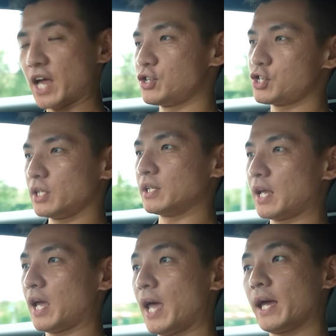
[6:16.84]

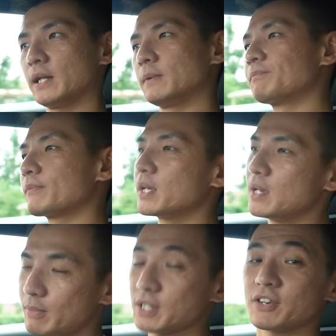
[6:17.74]
engine, and
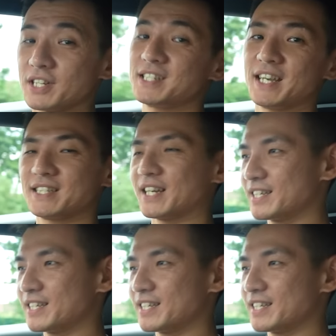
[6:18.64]
Maserati says that